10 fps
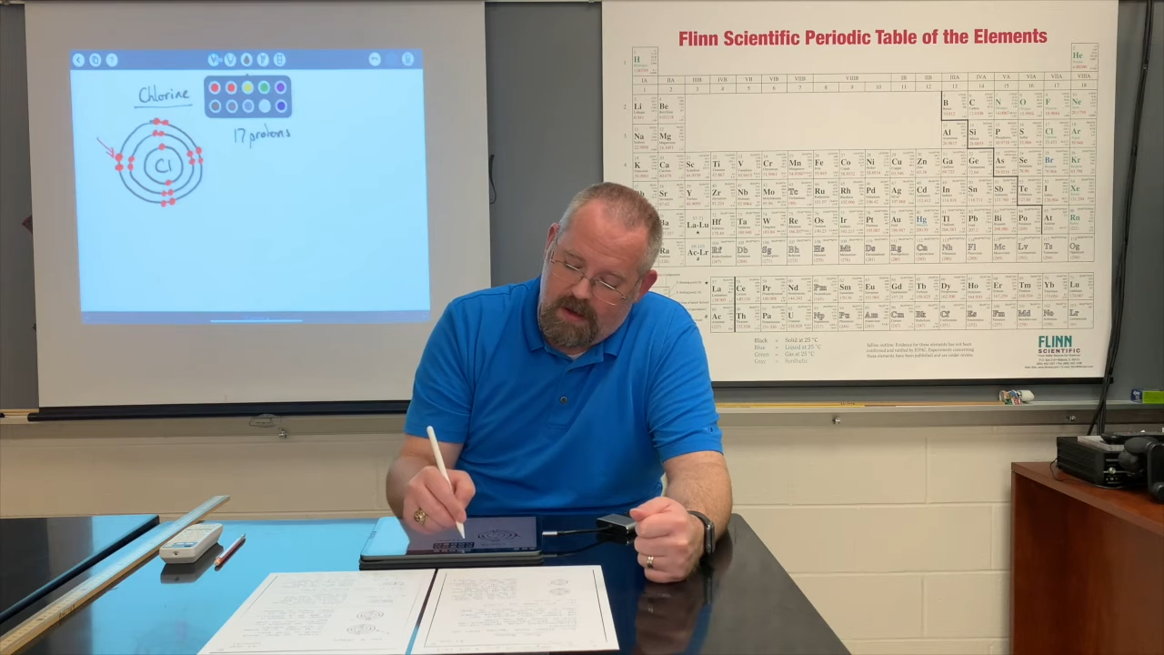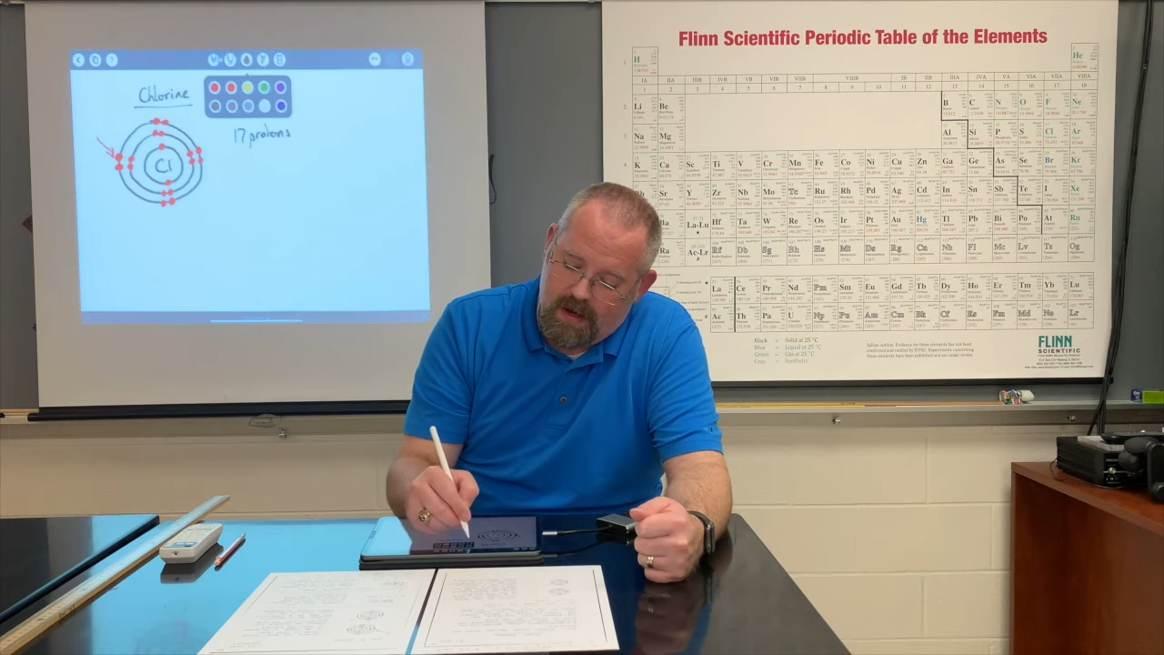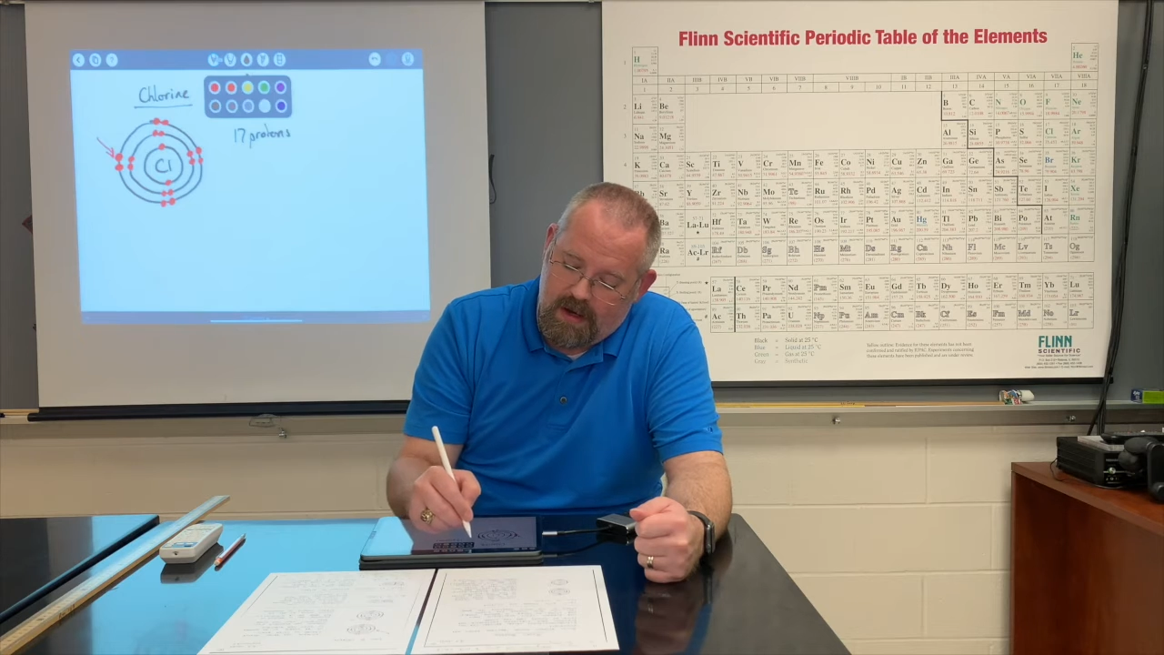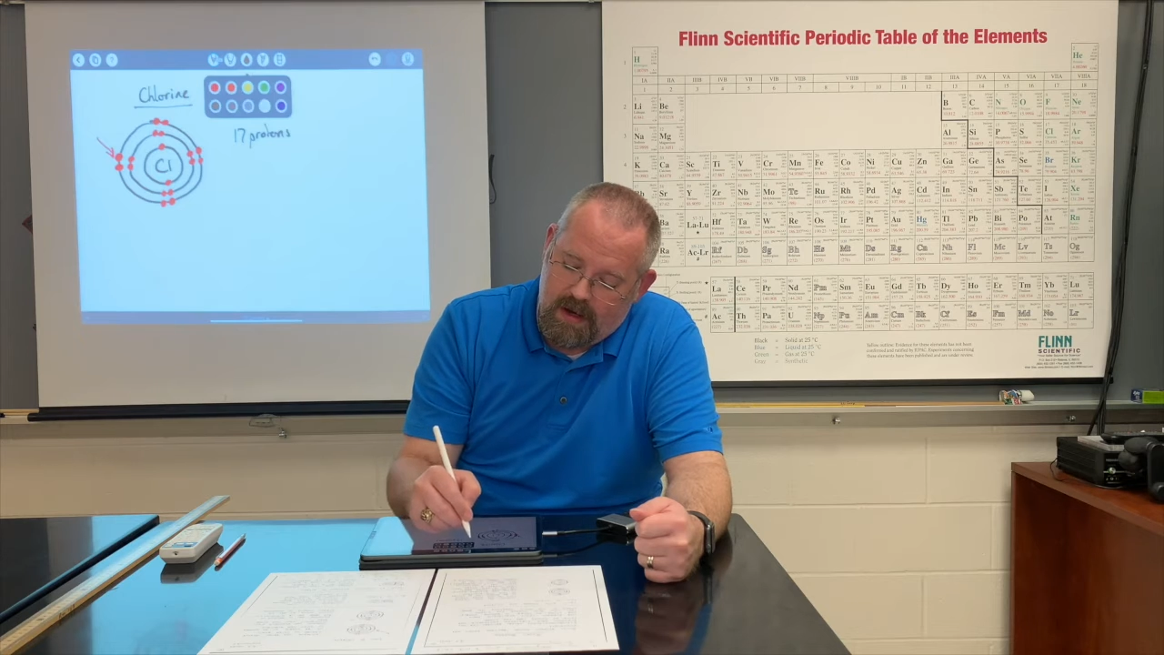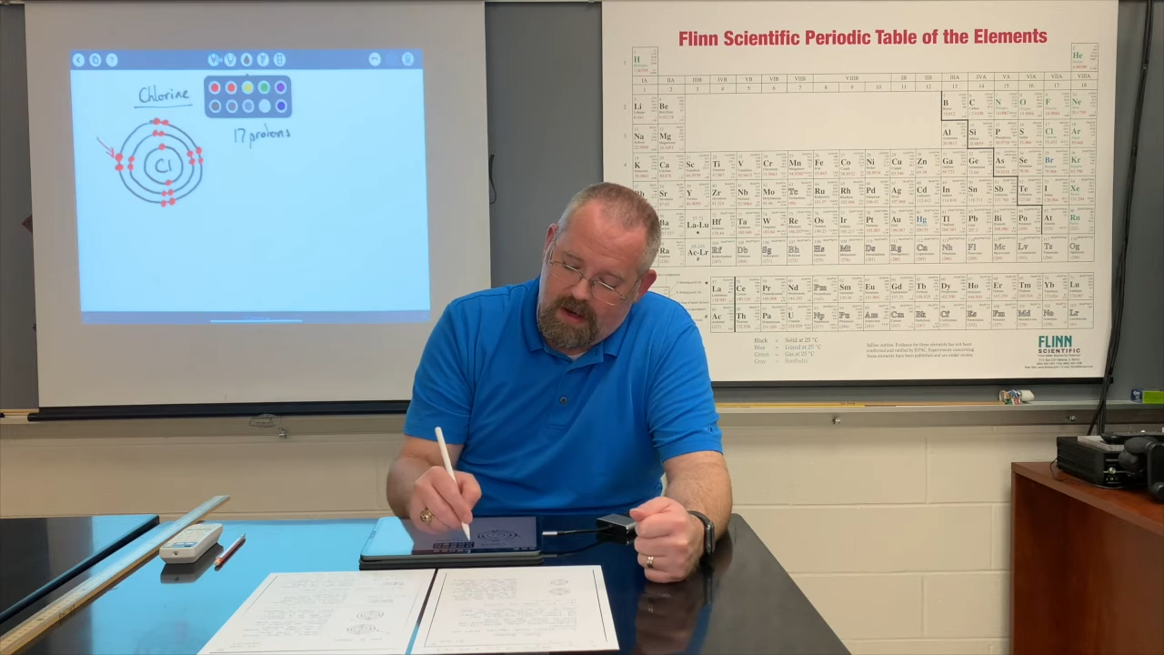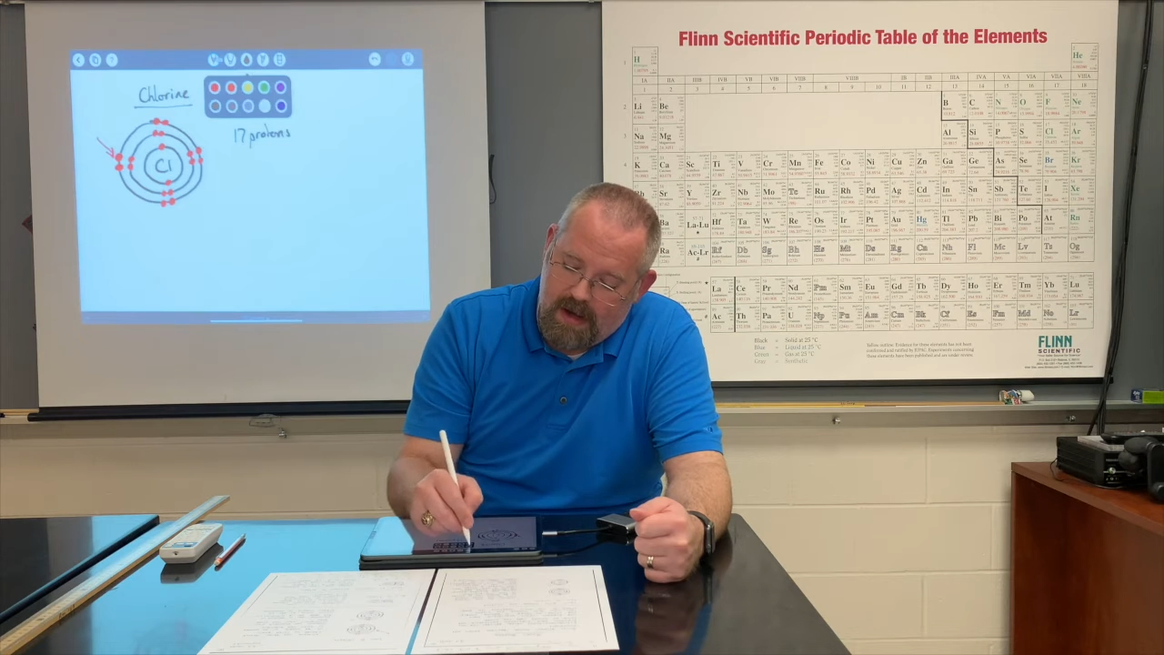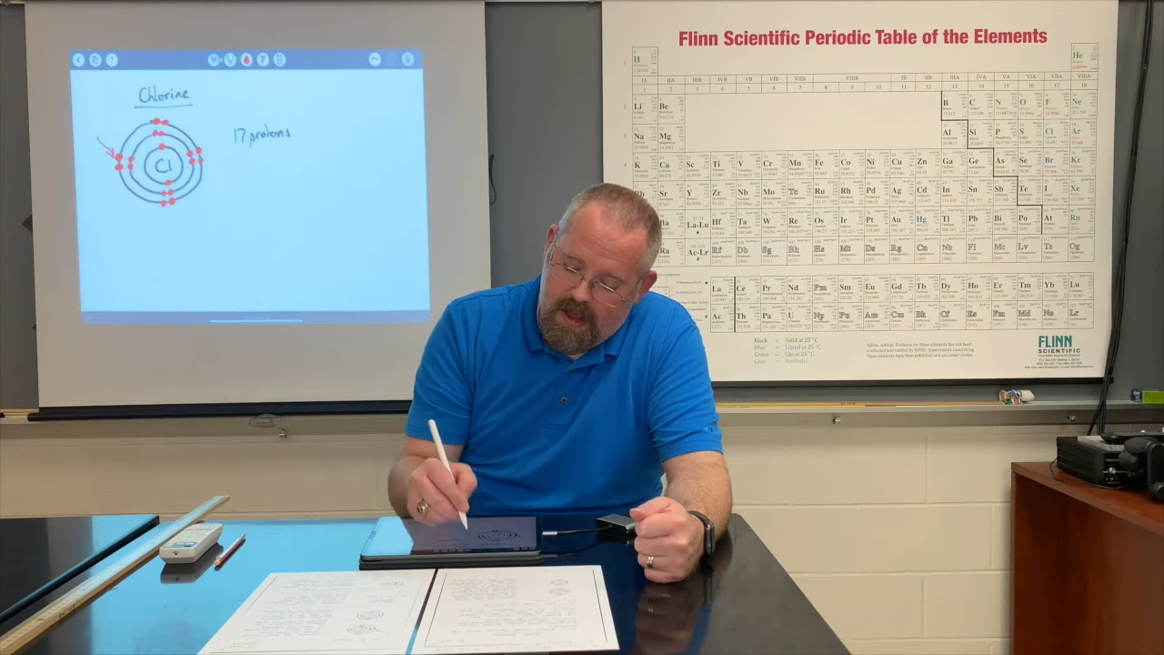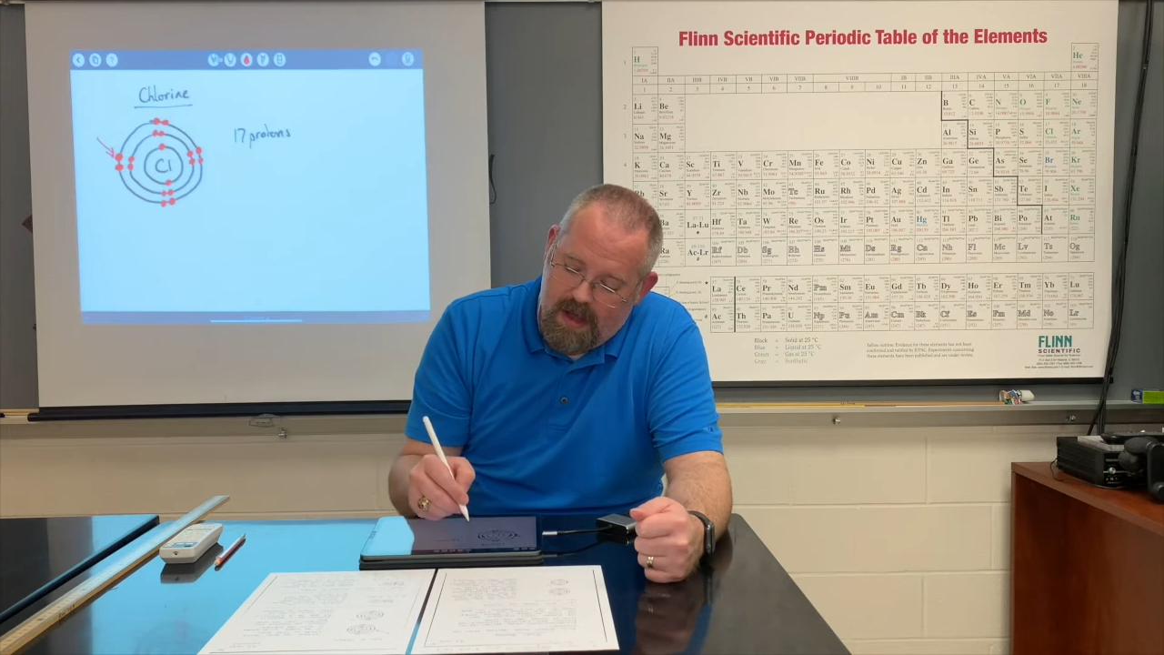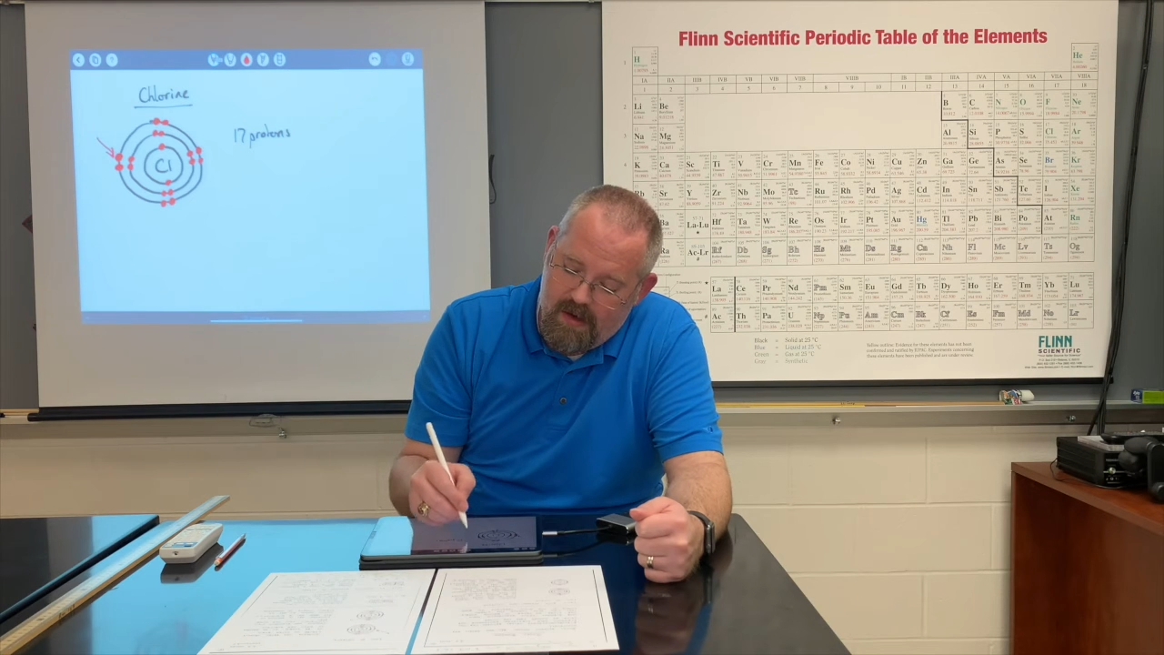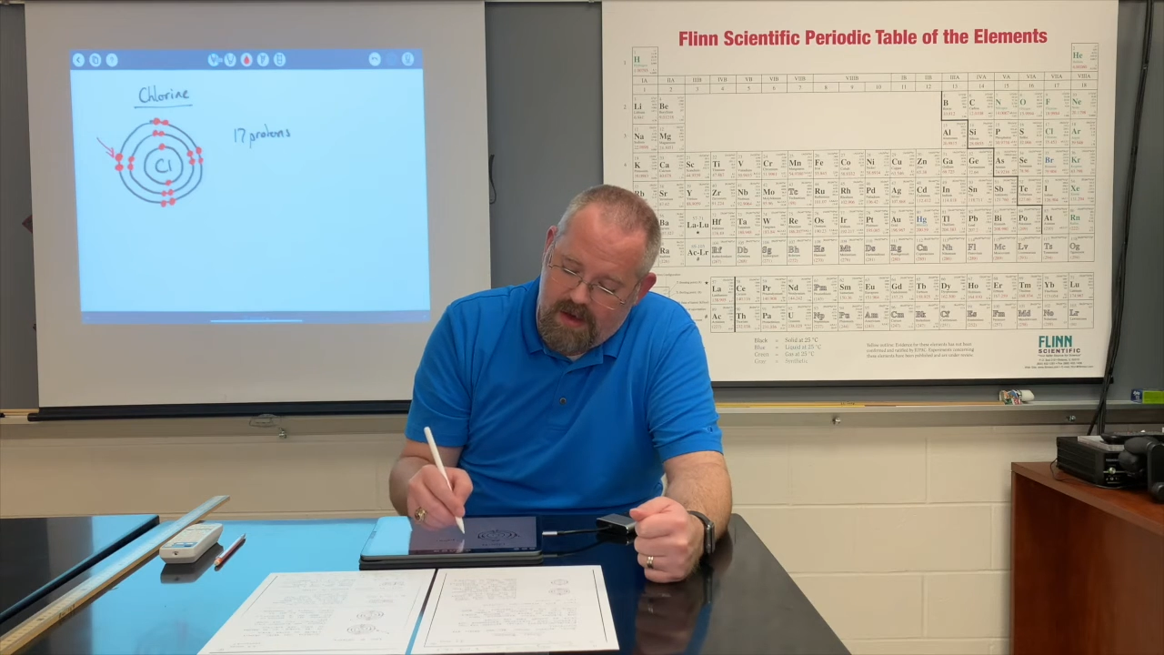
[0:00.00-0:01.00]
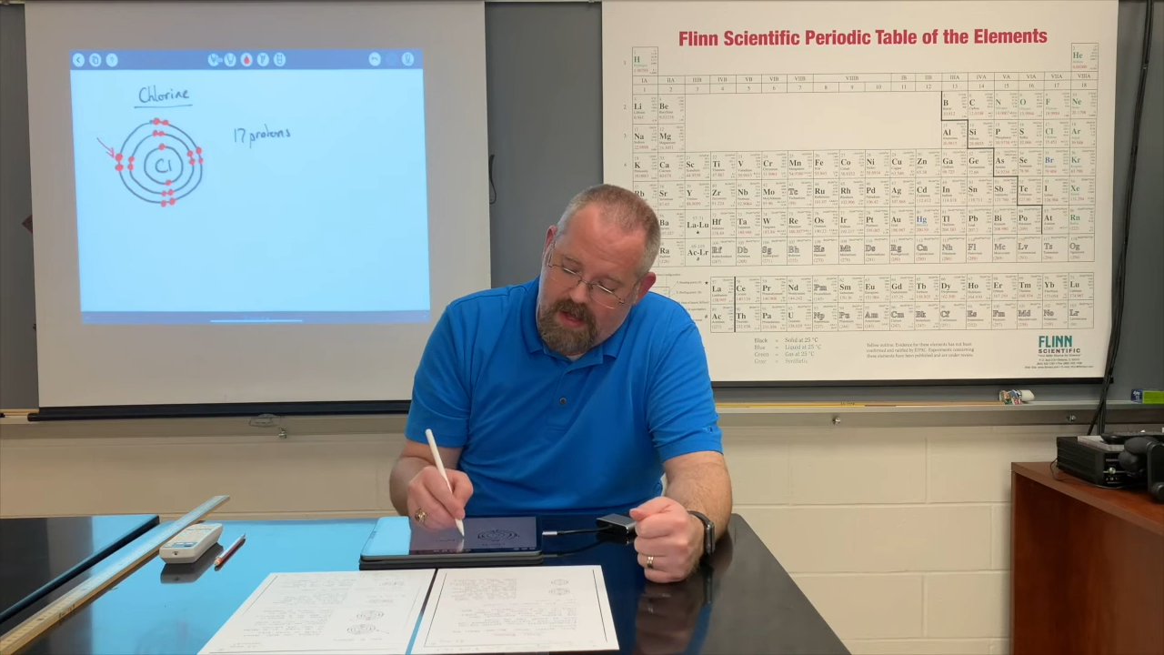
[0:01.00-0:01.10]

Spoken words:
And it now